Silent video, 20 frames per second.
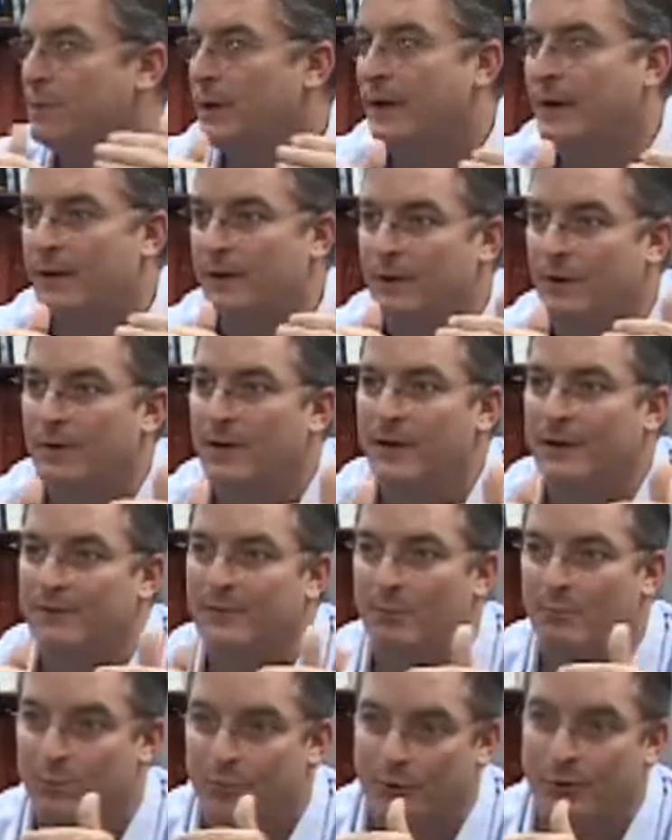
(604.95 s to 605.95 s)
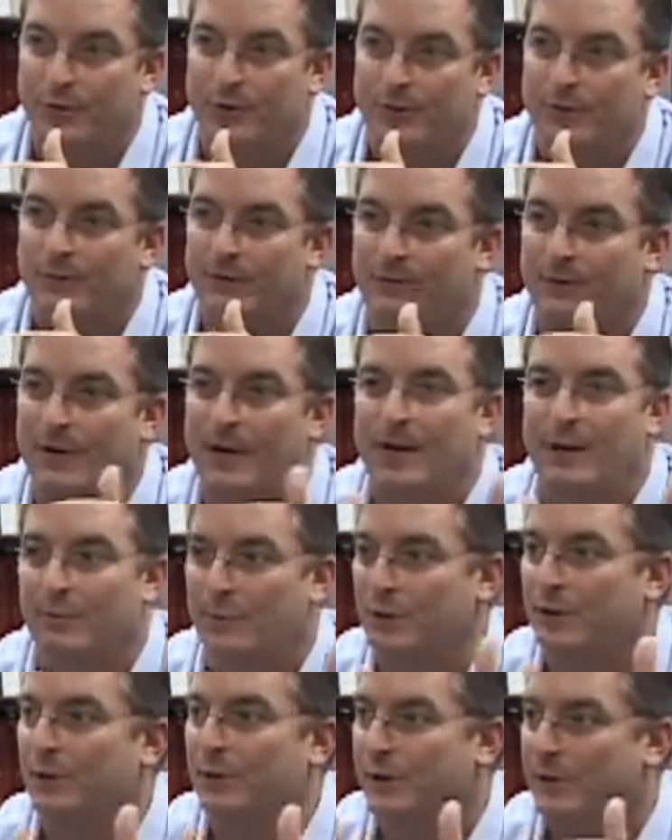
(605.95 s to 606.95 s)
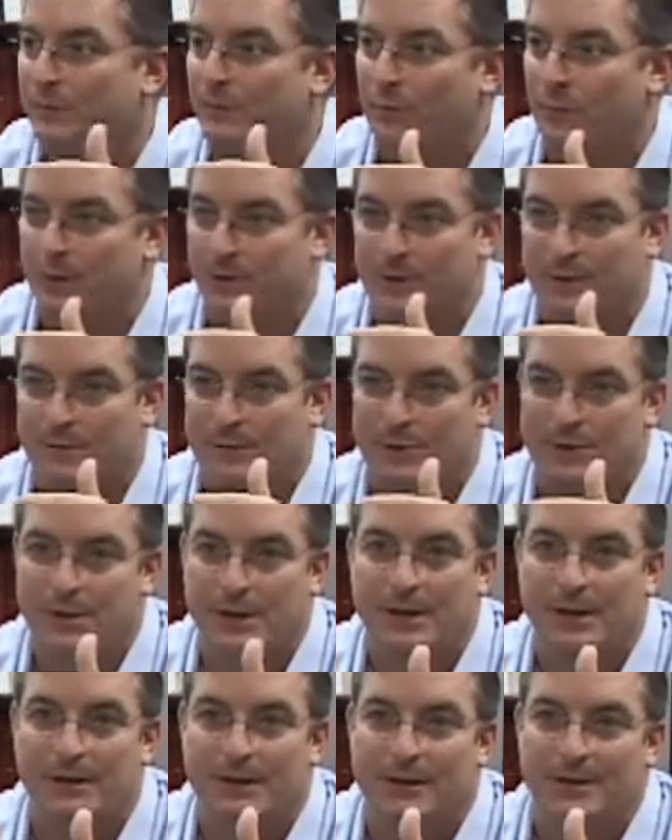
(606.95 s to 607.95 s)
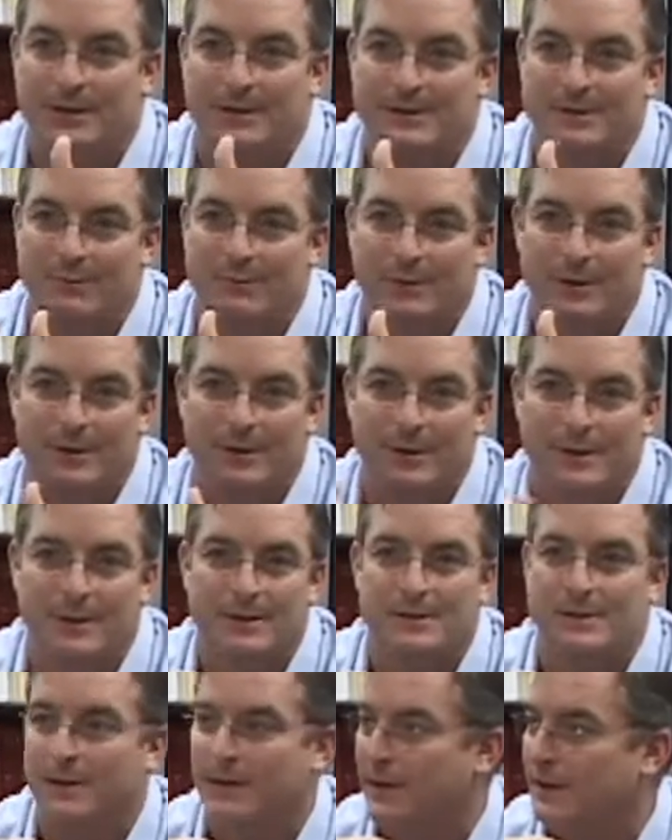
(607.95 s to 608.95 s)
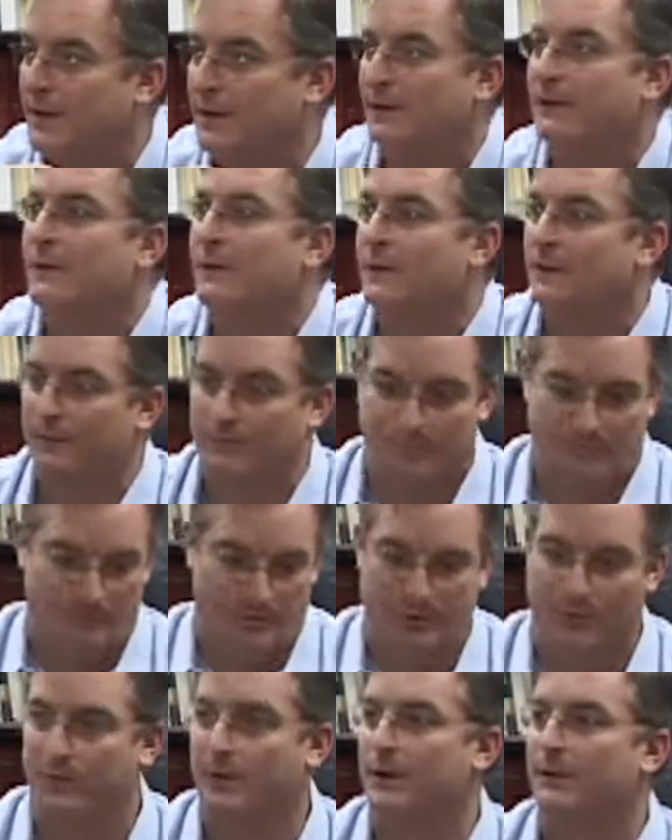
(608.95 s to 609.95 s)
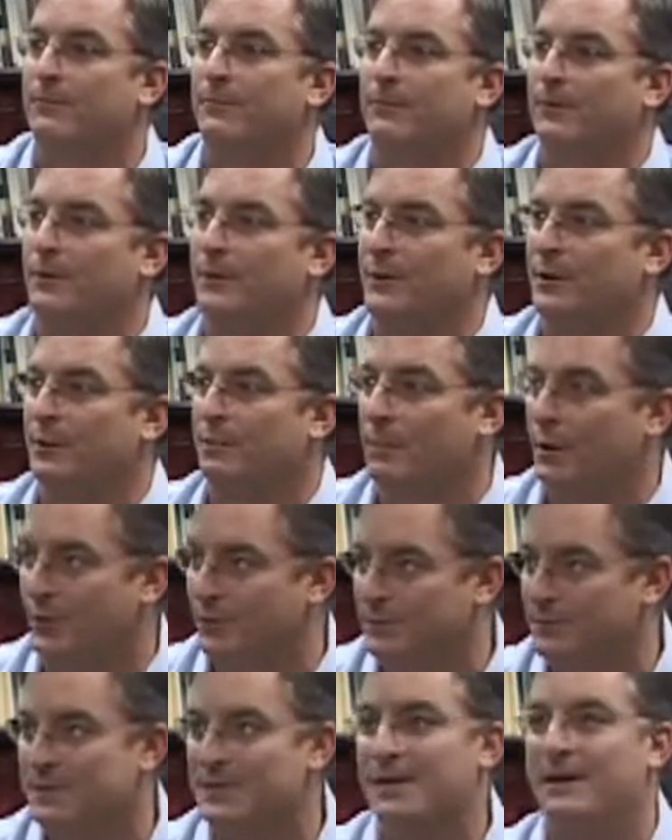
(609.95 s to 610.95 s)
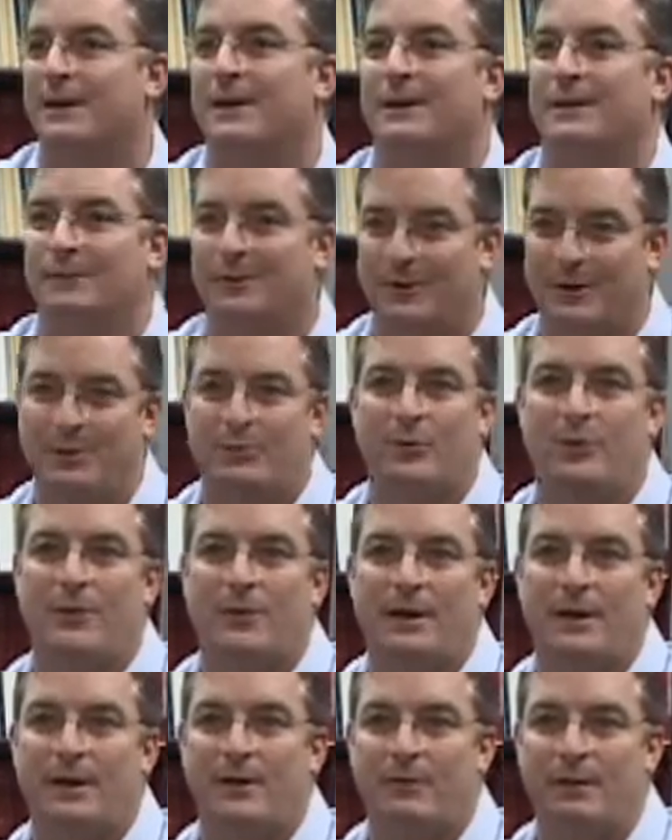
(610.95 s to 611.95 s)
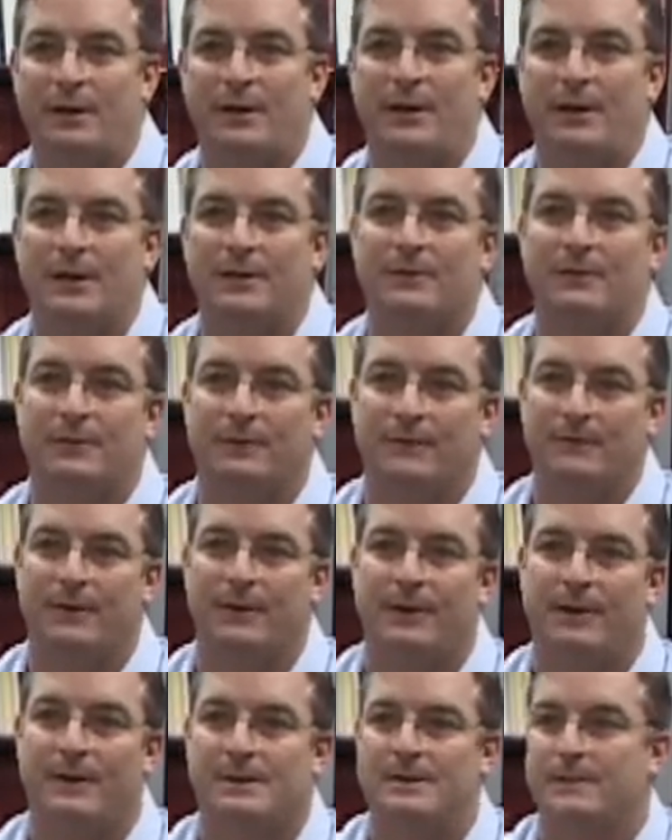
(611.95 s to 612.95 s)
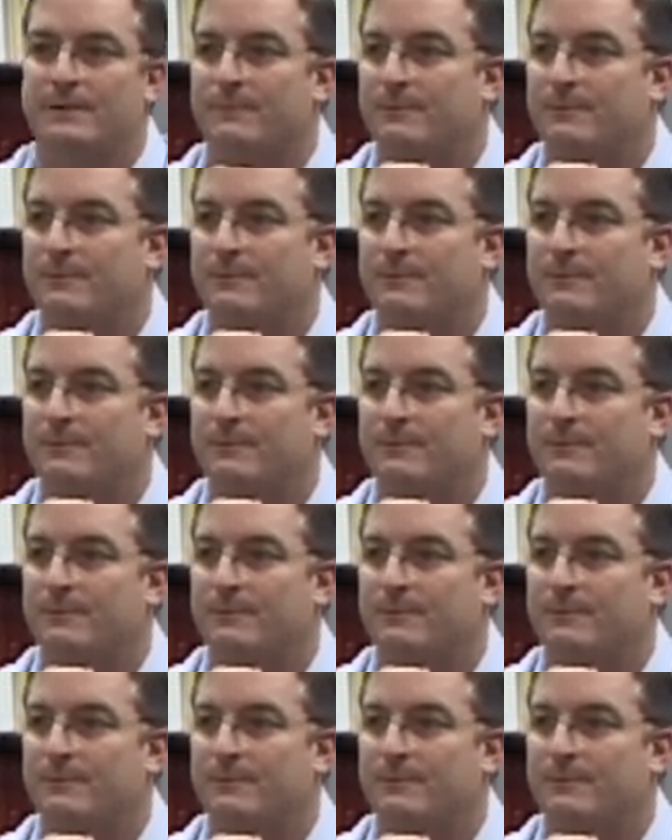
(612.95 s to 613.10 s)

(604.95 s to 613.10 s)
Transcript: patent, you have to prove the viability of what the machine does and what it is. Again, no different than a bone scan or an MRI or any other device.